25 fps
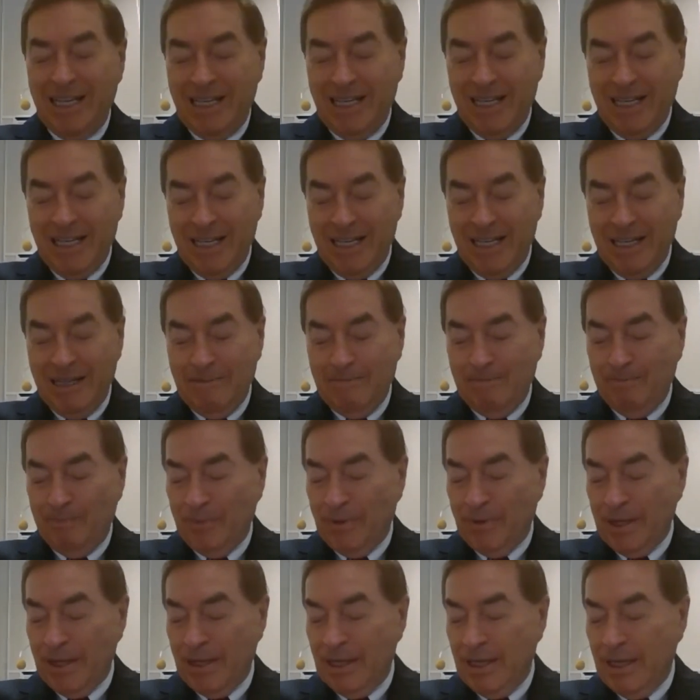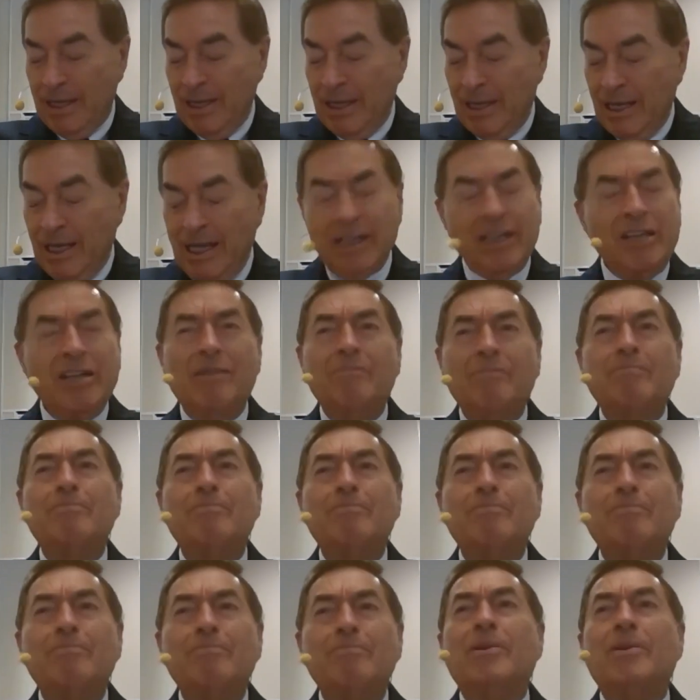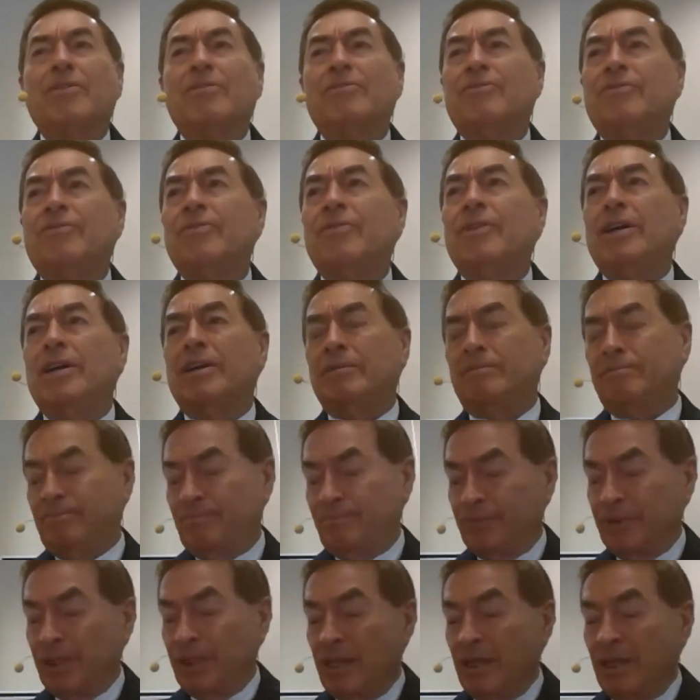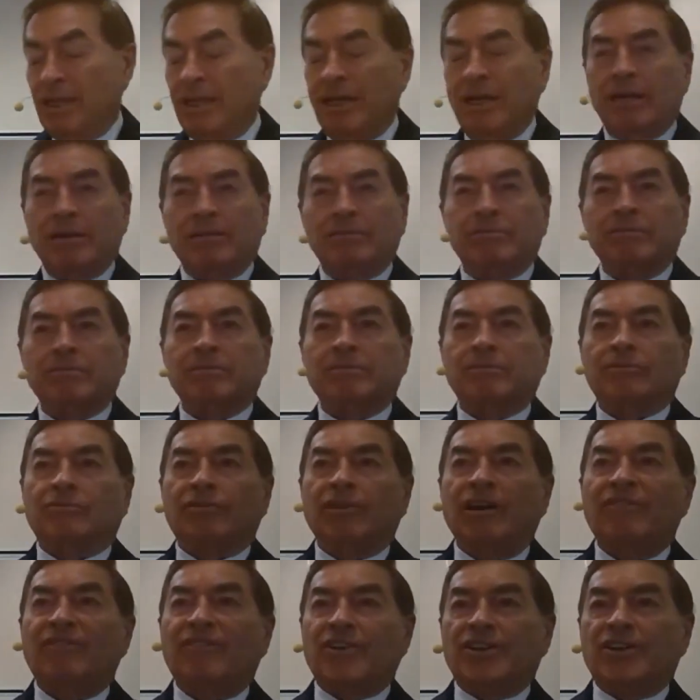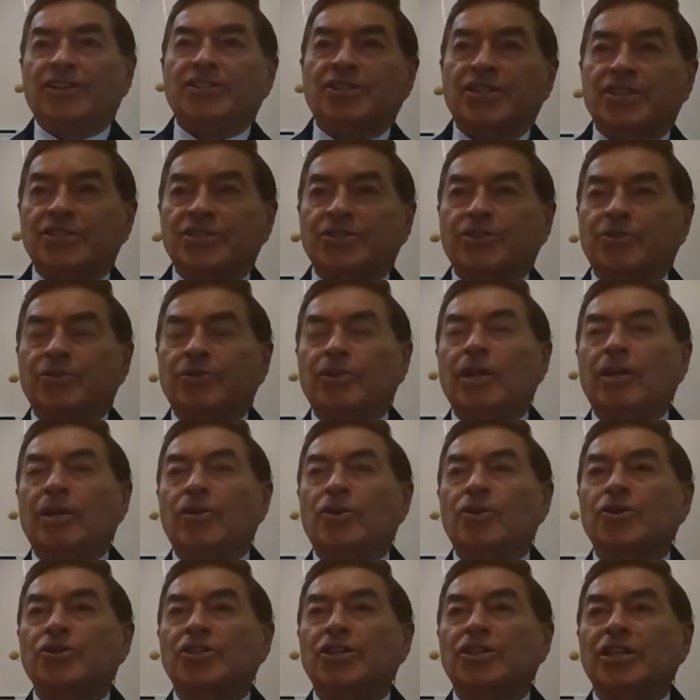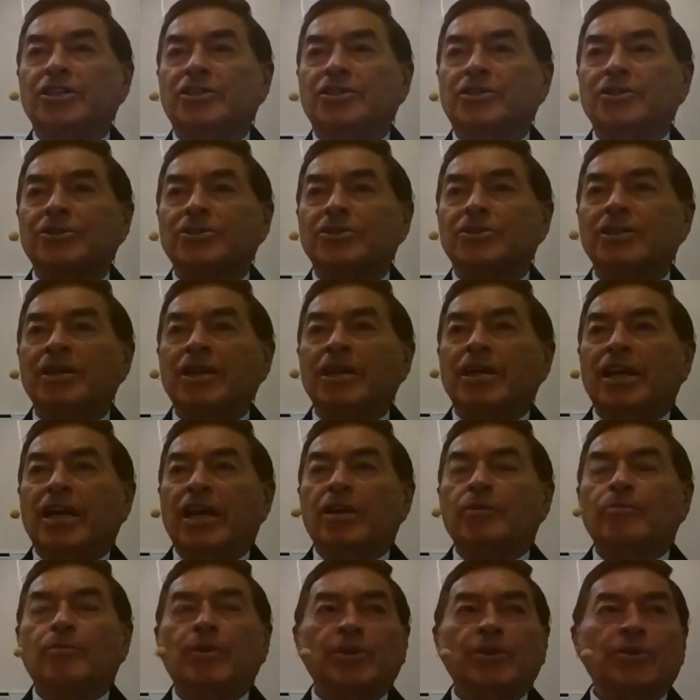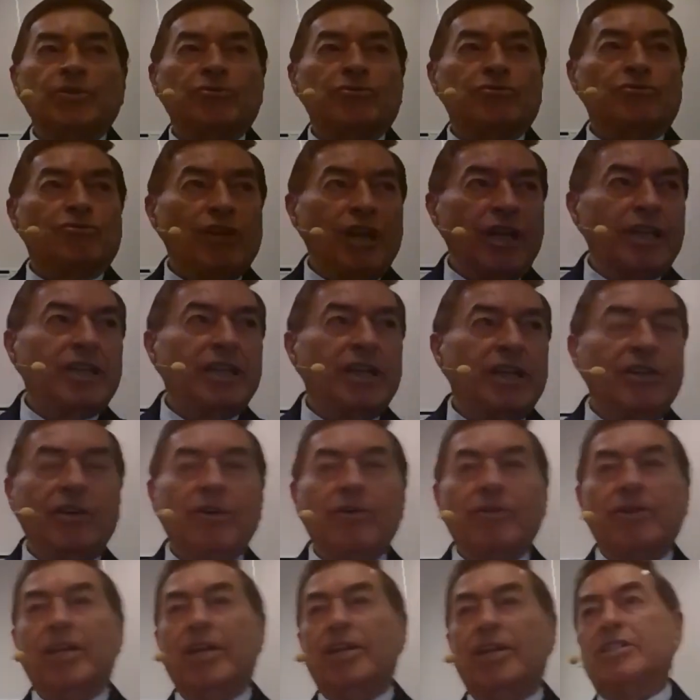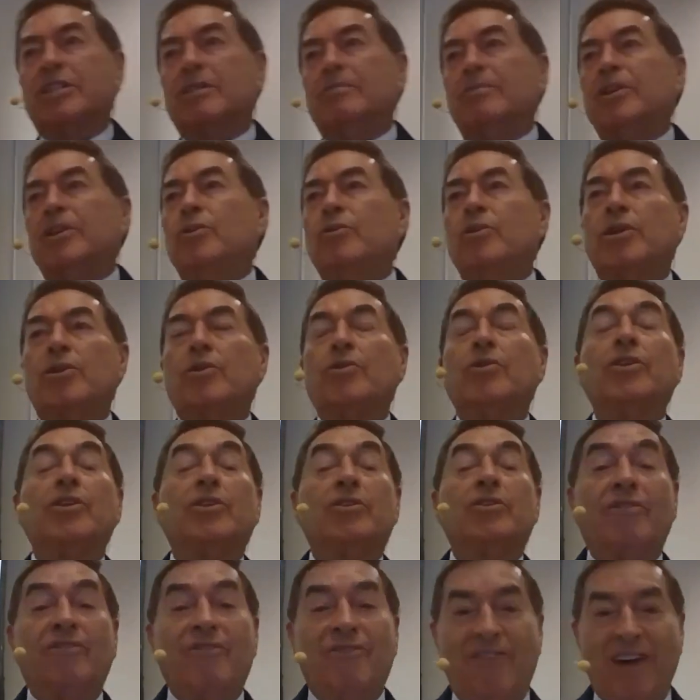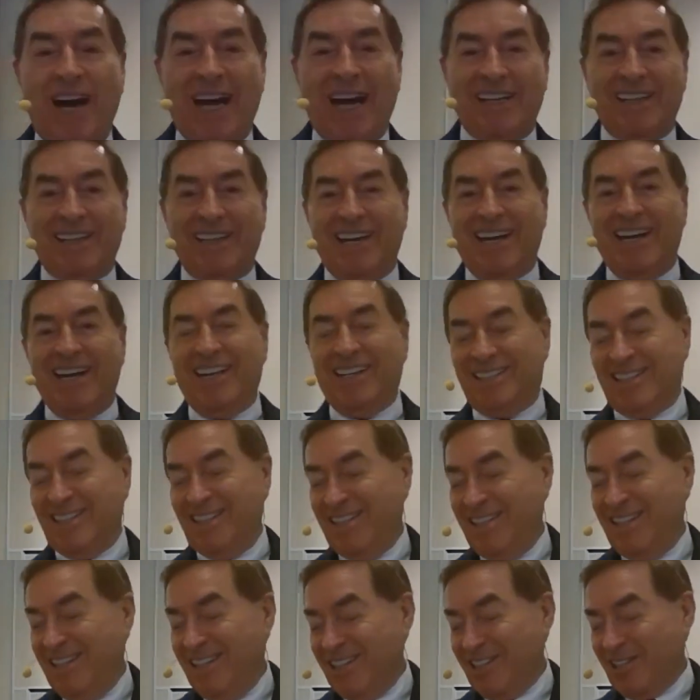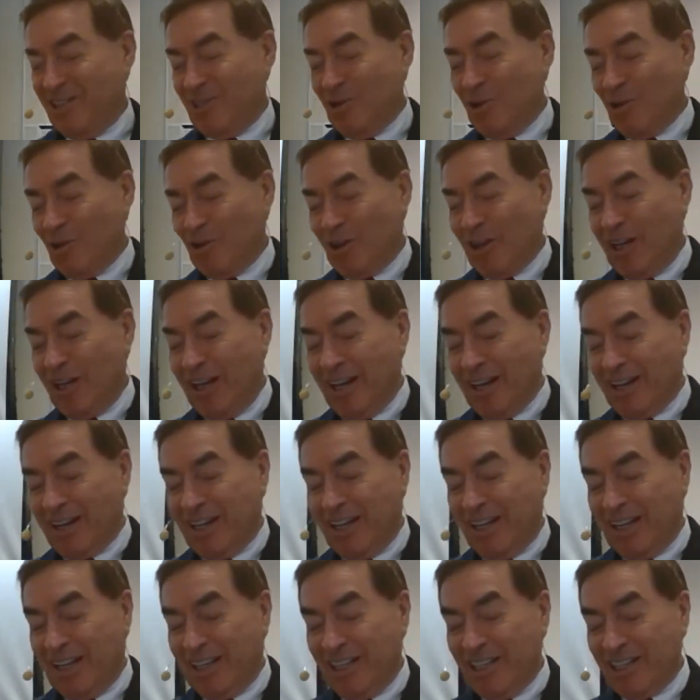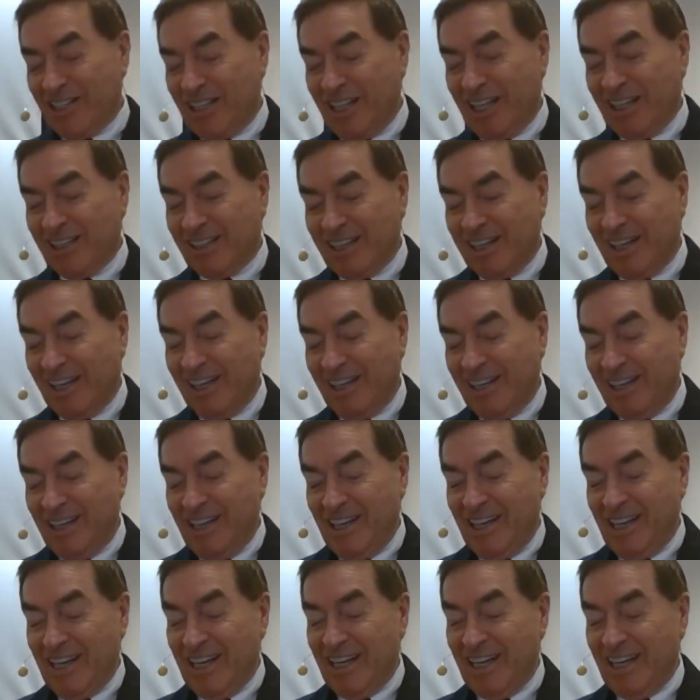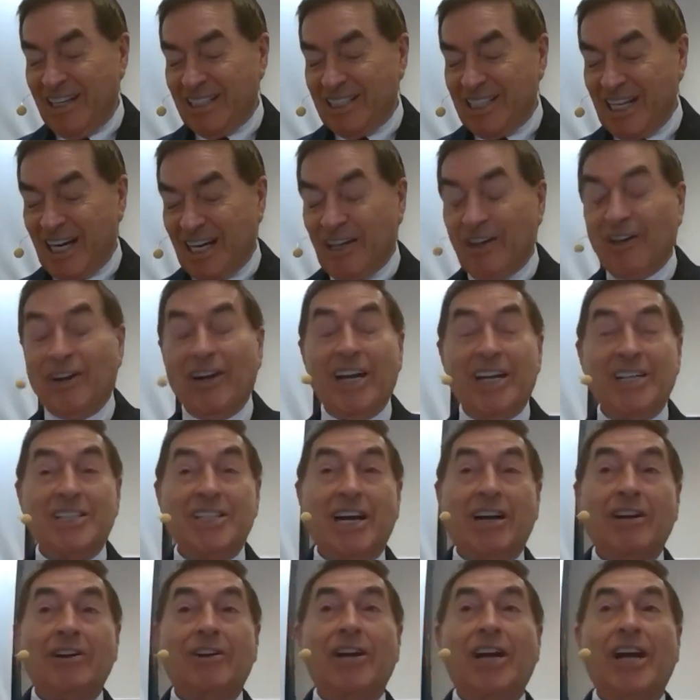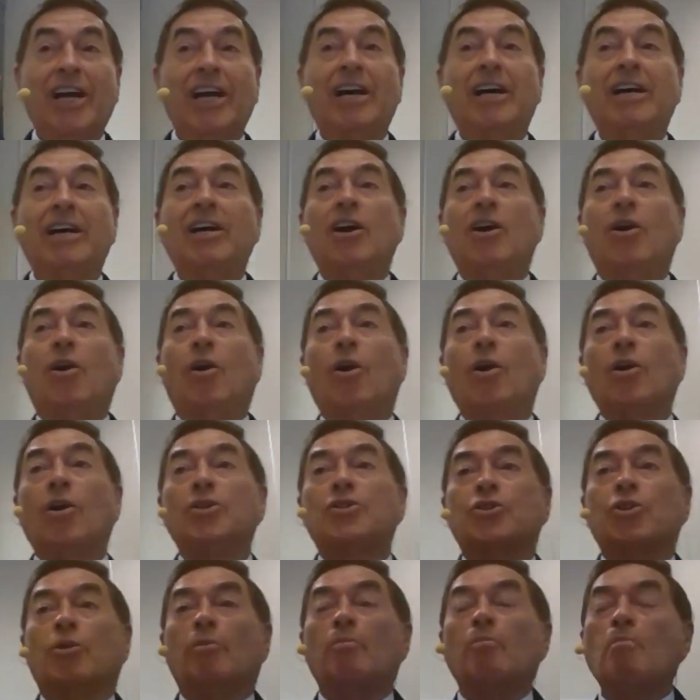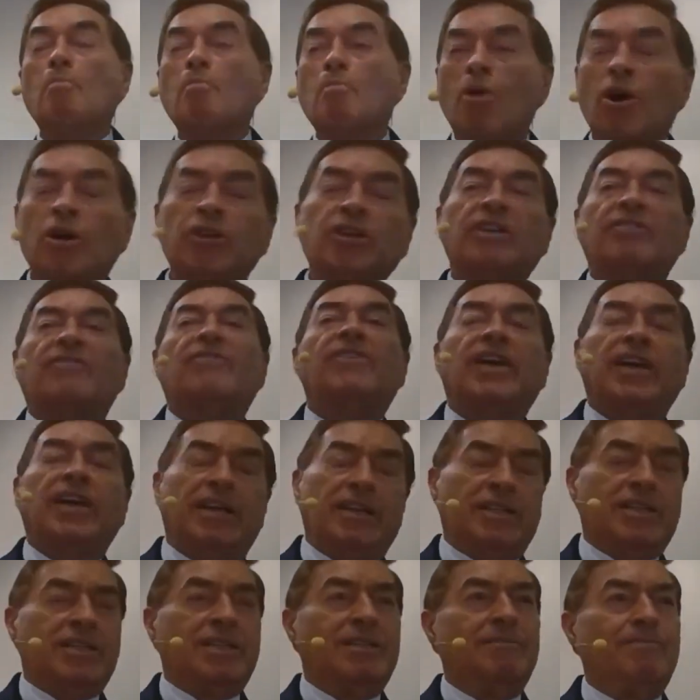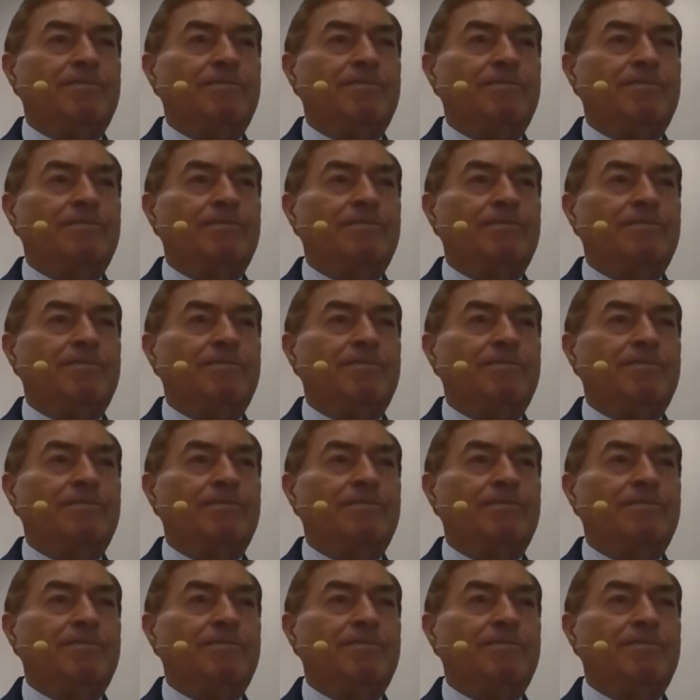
uh, a number of uh, uh, references to the Lord Jesus. And when you read the New Testament, you are going to find that so clearly and distinctly in Zechariah. Zechariah also motivates